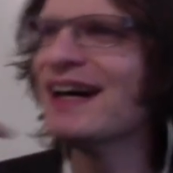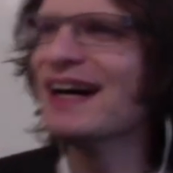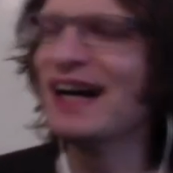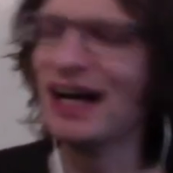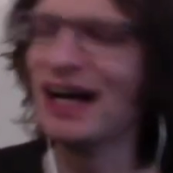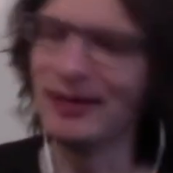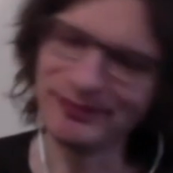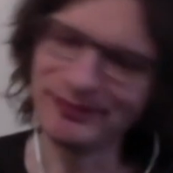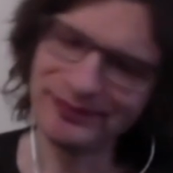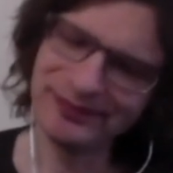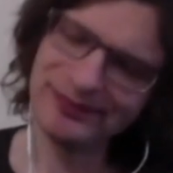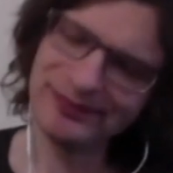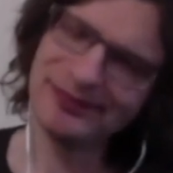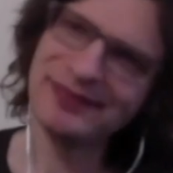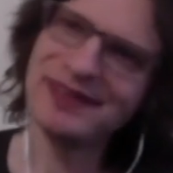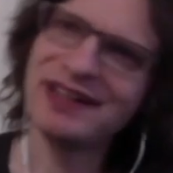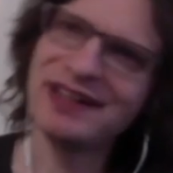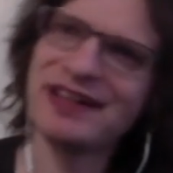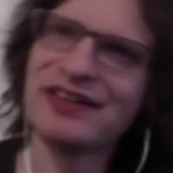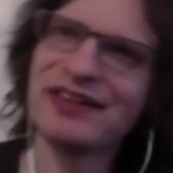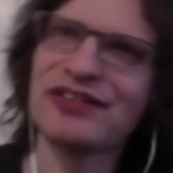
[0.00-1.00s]
And
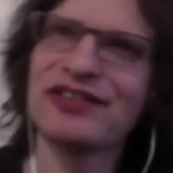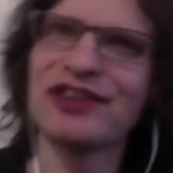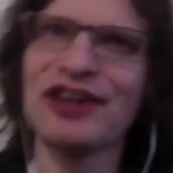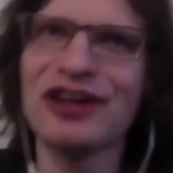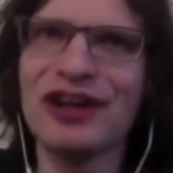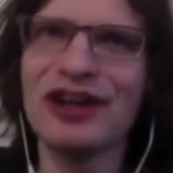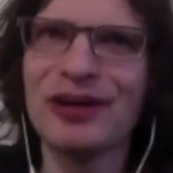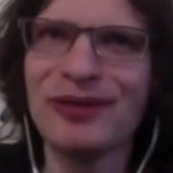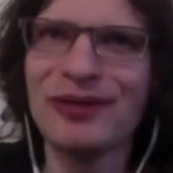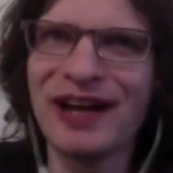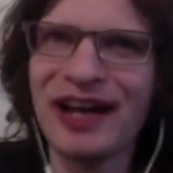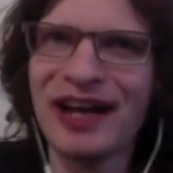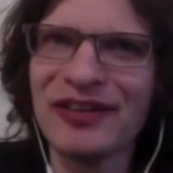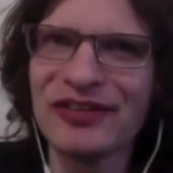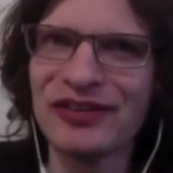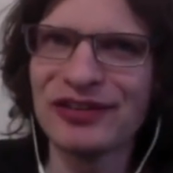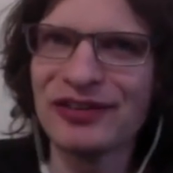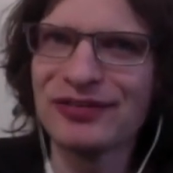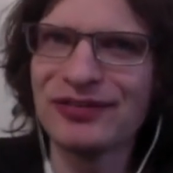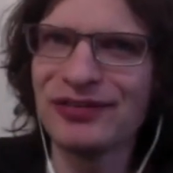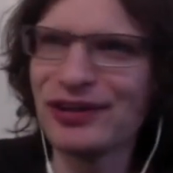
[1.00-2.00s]
so around
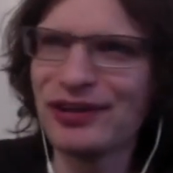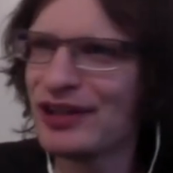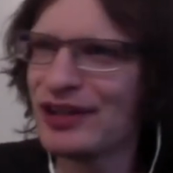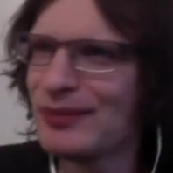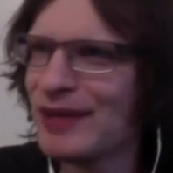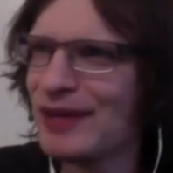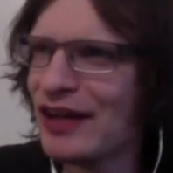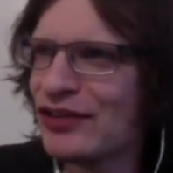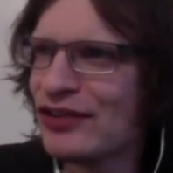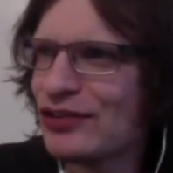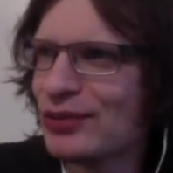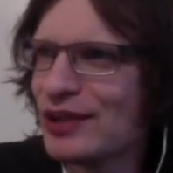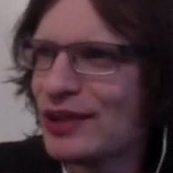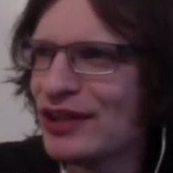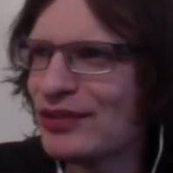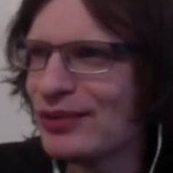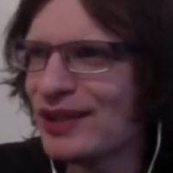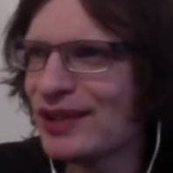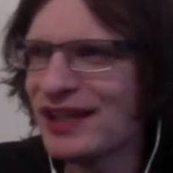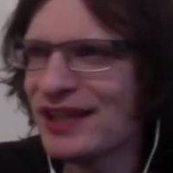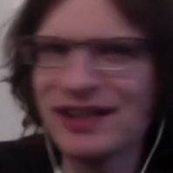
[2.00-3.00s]
sort of early March
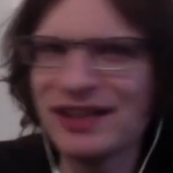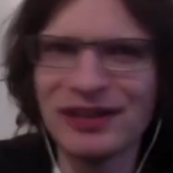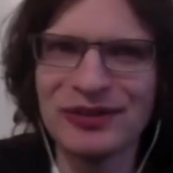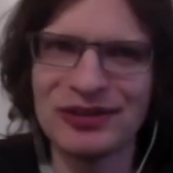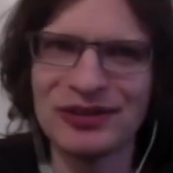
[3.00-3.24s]
2020,